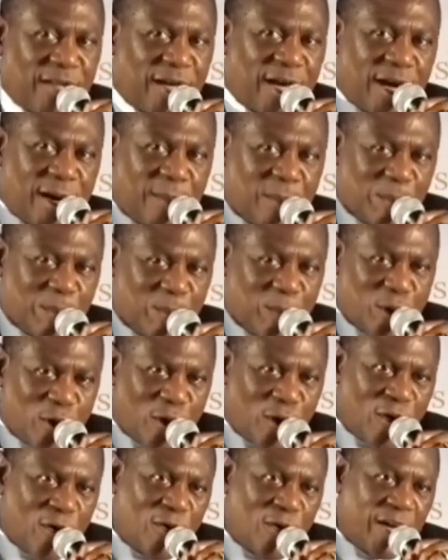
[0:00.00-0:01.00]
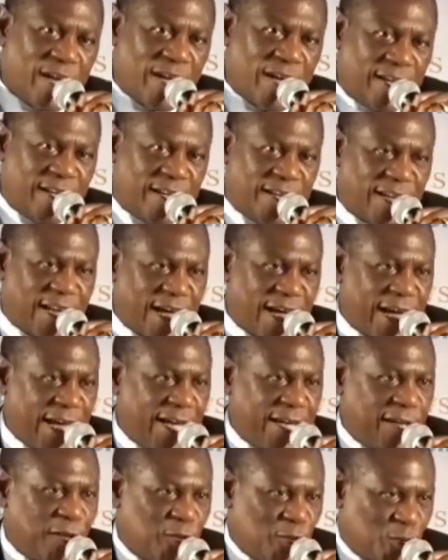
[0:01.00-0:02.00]
I'm more
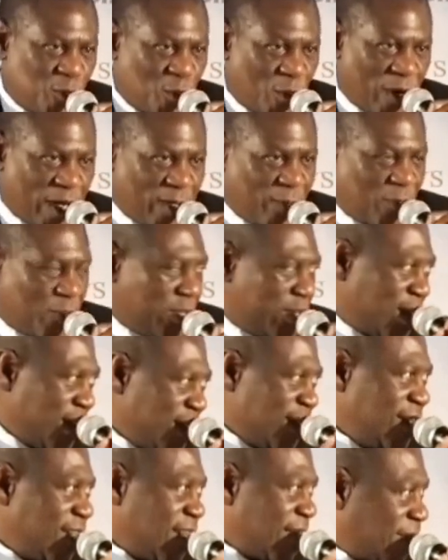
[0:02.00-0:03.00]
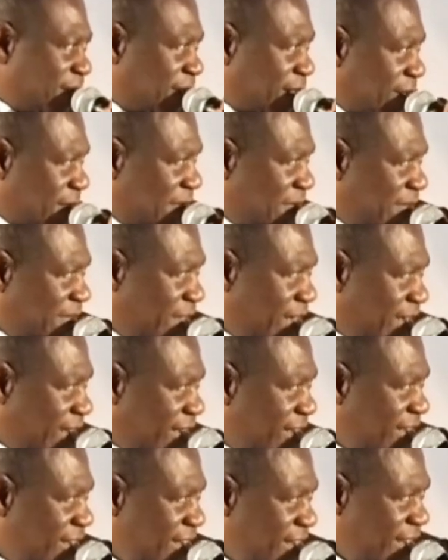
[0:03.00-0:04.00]
inclined to work with the EFF
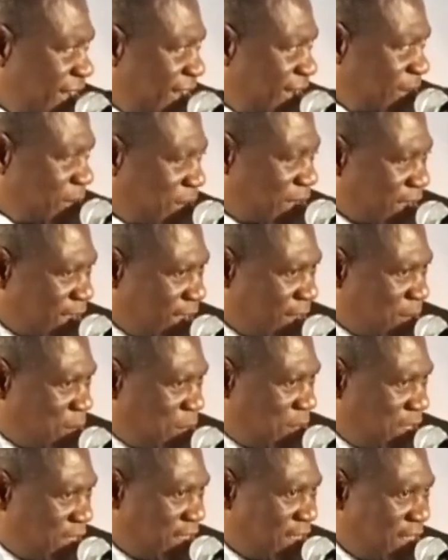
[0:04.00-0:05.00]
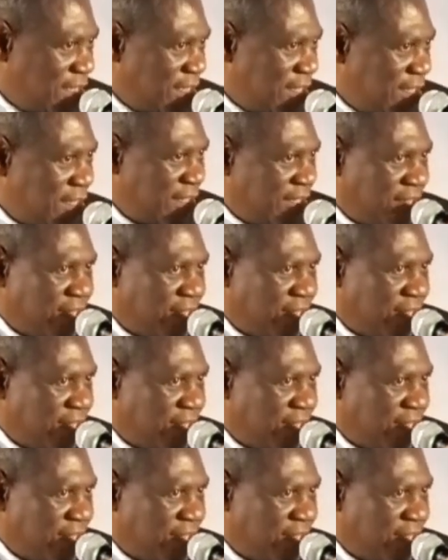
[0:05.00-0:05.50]
and MKP.